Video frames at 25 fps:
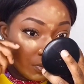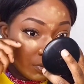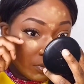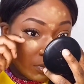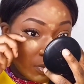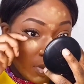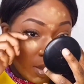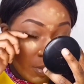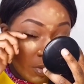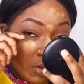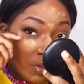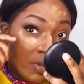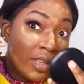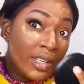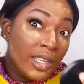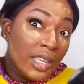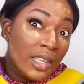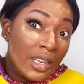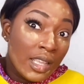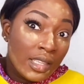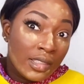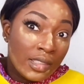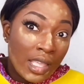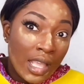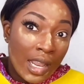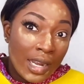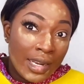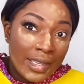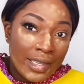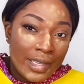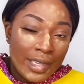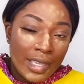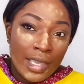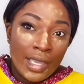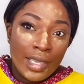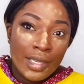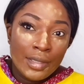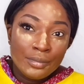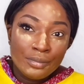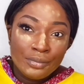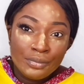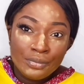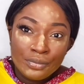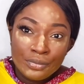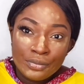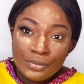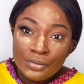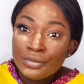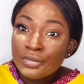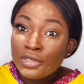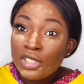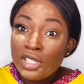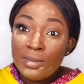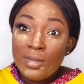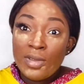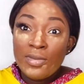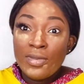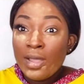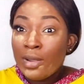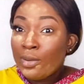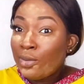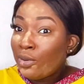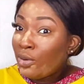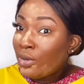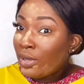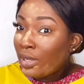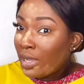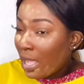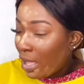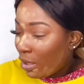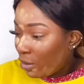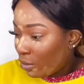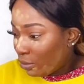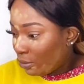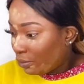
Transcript: But maybe then a tally ye to me for a groom cahon.